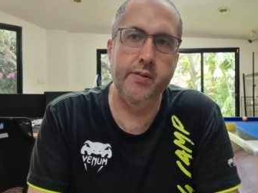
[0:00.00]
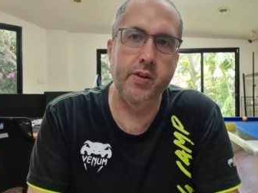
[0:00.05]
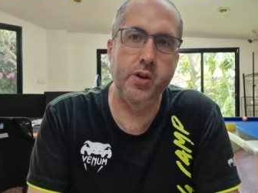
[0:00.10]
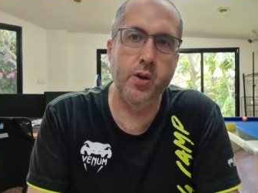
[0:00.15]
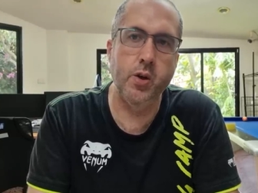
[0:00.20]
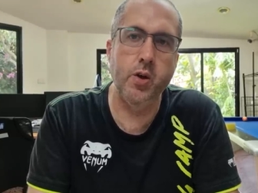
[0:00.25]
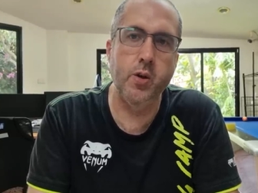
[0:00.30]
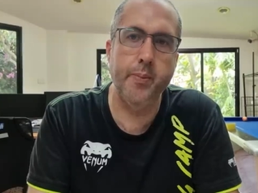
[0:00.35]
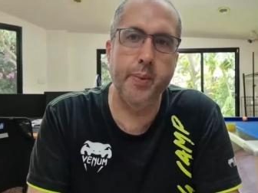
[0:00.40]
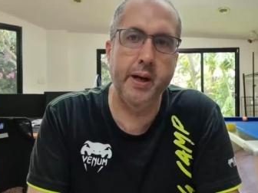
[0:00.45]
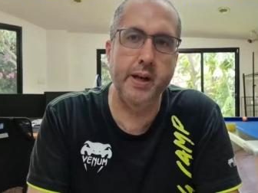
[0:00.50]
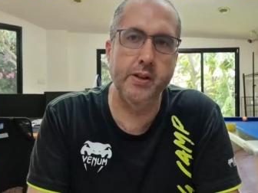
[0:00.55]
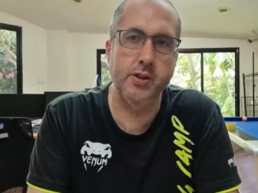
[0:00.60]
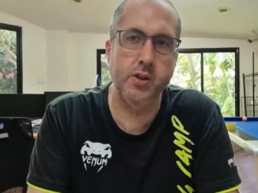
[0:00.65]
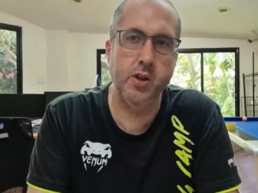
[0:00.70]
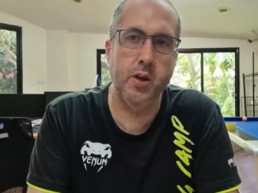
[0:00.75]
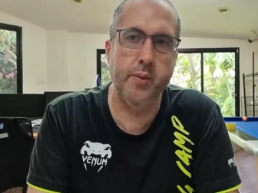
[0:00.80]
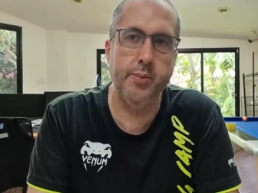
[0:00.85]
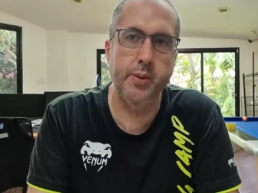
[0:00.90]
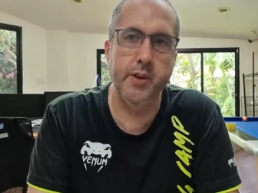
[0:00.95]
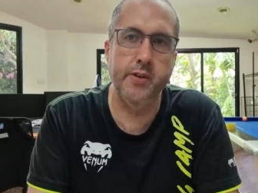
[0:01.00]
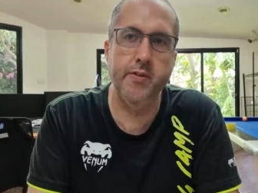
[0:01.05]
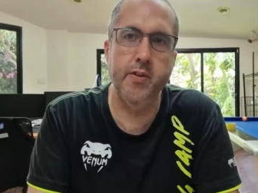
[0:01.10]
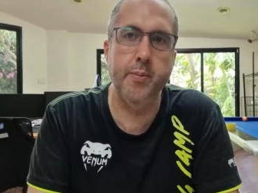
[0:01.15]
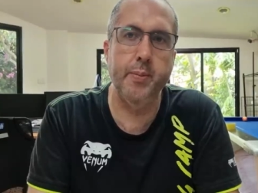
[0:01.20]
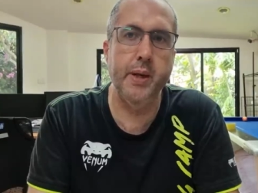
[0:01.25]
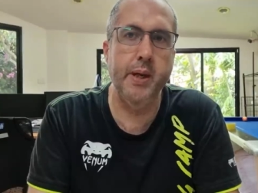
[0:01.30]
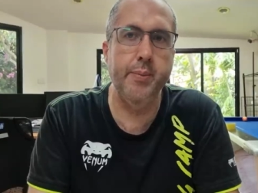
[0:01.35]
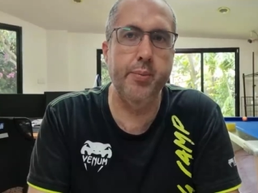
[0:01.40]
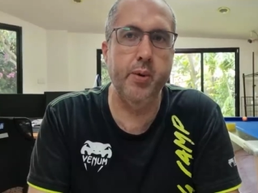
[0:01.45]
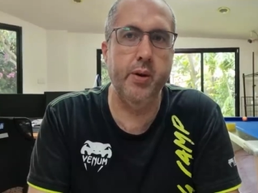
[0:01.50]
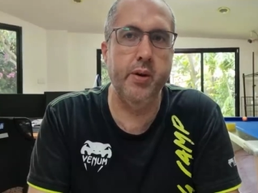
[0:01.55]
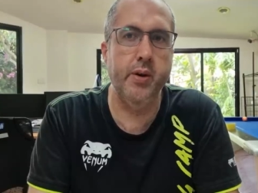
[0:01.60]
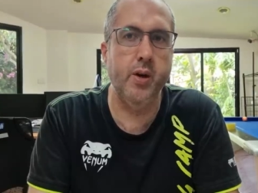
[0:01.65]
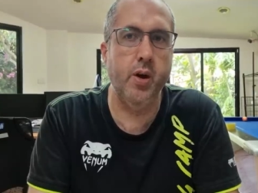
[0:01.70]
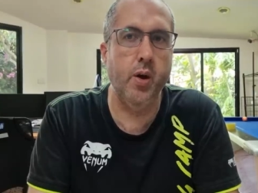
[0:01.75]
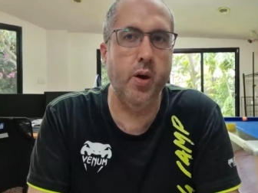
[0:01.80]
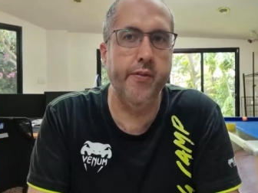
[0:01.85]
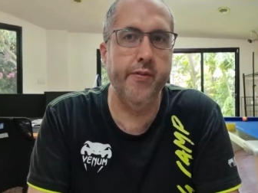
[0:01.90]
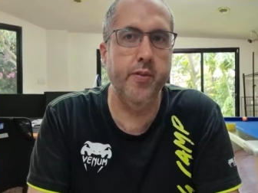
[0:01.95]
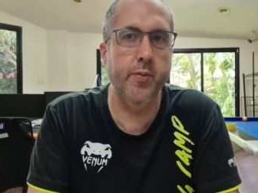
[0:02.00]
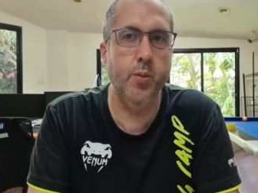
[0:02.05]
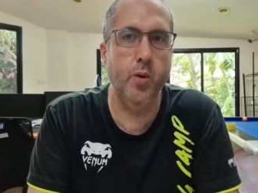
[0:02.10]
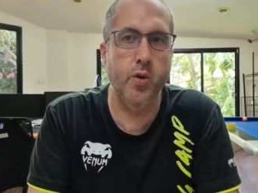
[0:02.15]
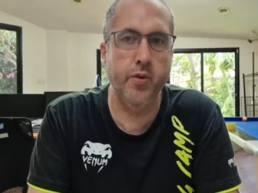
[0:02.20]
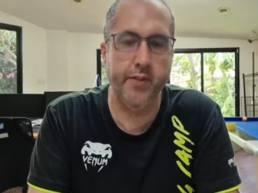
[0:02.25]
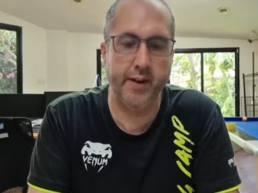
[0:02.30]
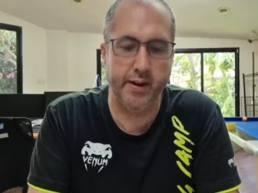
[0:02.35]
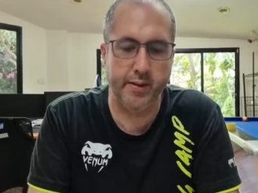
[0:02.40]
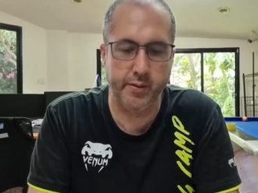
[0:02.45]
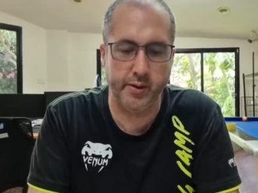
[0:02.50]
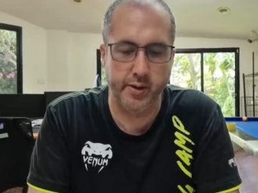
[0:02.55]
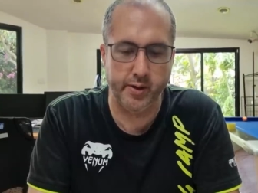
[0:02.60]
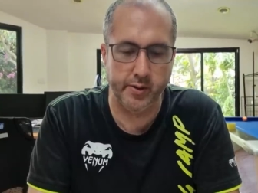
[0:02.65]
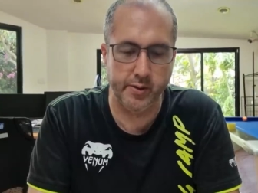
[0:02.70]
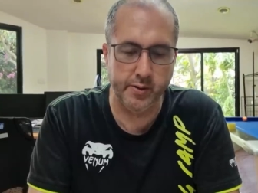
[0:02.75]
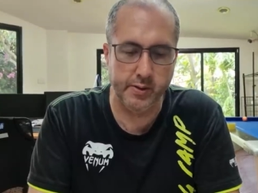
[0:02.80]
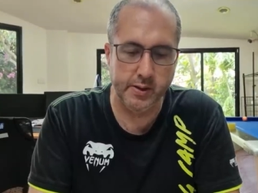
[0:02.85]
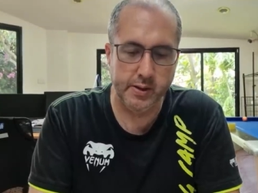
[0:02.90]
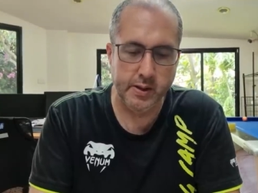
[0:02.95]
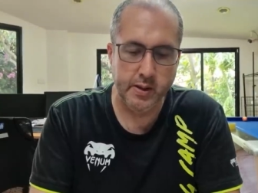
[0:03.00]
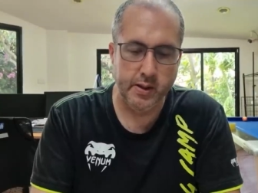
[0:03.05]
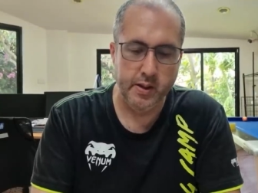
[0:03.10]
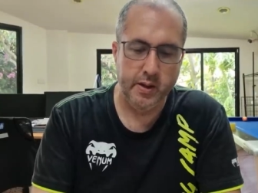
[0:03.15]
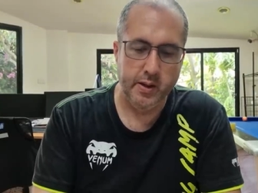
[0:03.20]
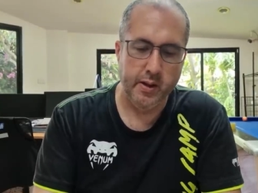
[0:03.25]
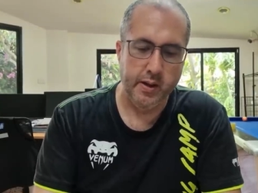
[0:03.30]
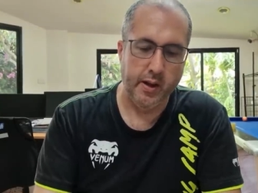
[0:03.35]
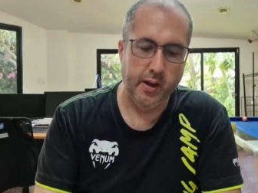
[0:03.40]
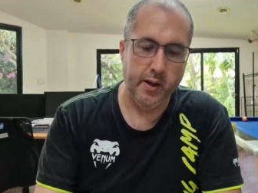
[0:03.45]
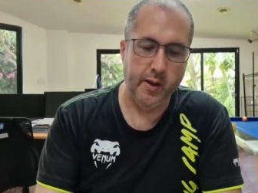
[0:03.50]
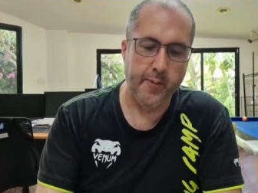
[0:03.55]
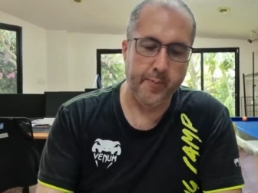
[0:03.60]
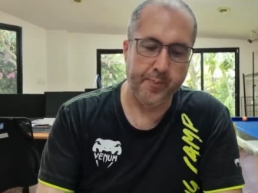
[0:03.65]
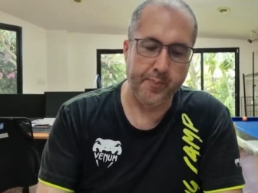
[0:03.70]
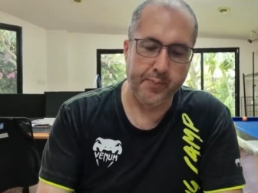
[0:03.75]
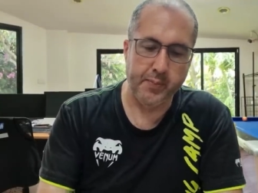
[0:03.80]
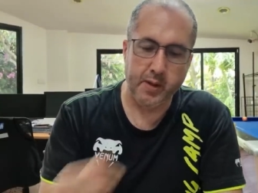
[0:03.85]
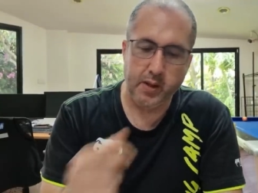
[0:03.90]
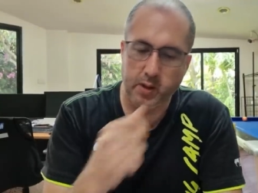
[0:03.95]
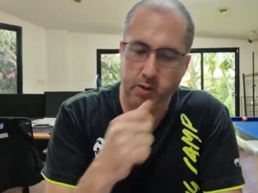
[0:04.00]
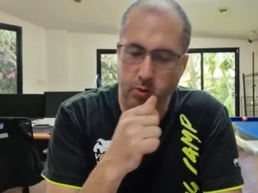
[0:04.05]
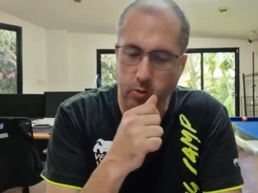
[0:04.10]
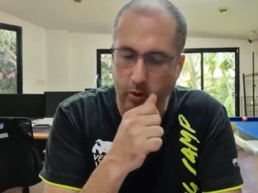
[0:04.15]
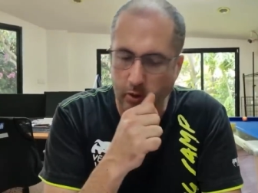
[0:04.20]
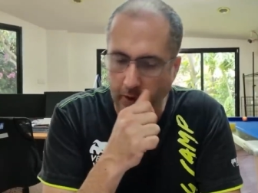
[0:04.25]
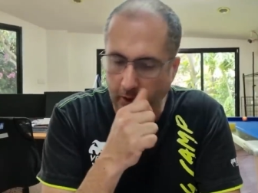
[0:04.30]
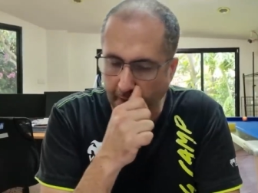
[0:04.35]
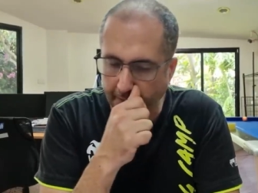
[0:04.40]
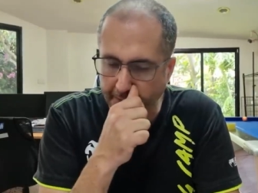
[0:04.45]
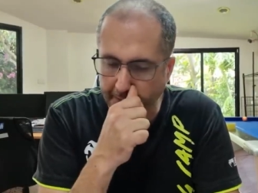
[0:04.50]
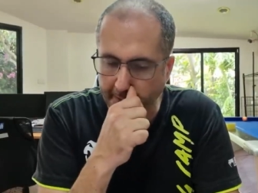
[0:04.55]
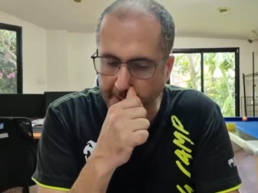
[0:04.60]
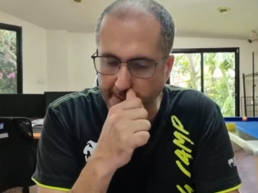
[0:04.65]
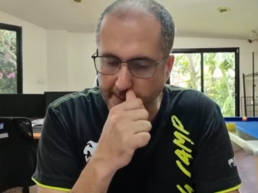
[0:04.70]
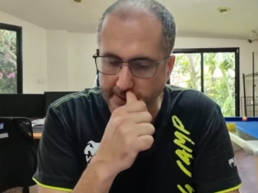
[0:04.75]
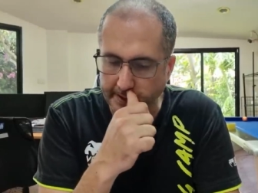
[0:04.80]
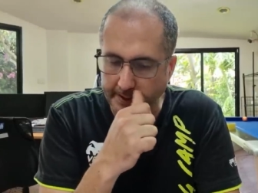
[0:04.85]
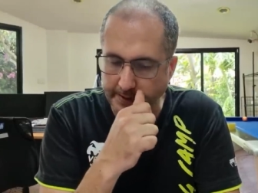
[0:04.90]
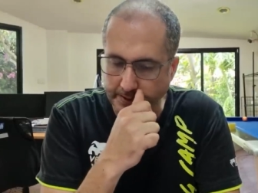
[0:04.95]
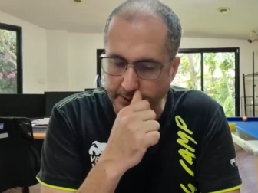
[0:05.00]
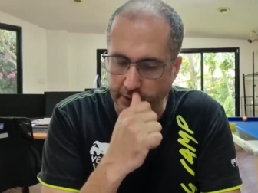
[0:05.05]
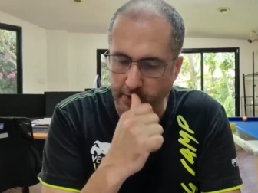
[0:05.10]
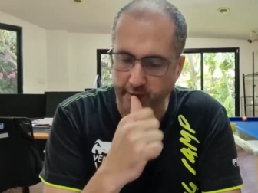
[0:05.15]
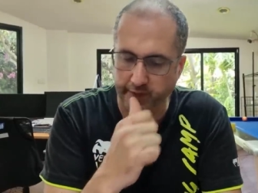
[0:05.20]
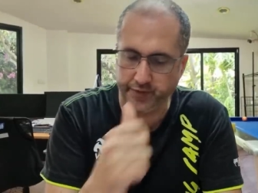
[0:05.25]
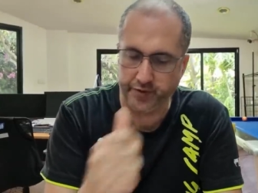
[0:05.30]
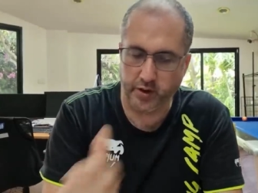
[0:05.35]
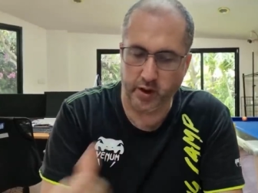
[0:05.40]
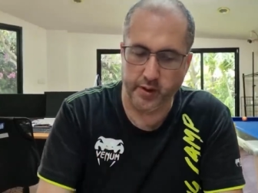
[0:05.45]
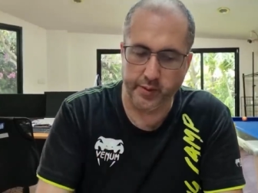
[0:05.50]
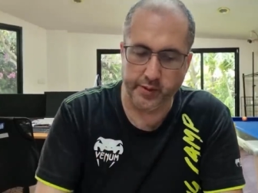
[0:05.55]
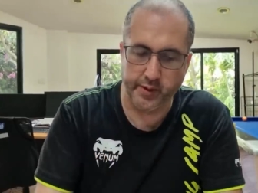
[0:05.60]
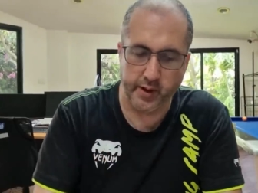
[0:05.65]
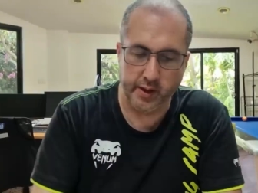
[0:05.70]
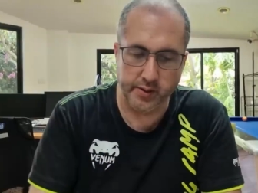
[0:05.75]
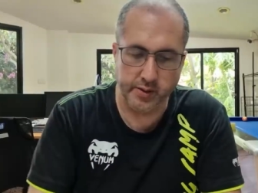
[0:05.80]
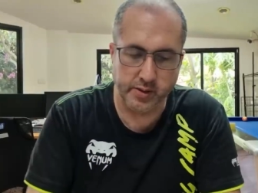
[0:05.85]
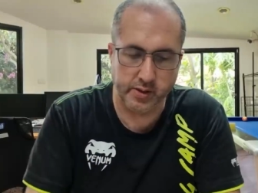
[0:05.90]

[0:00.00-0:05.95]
If you do a better job than other people and you offer more value, quite often it's cutthroat though.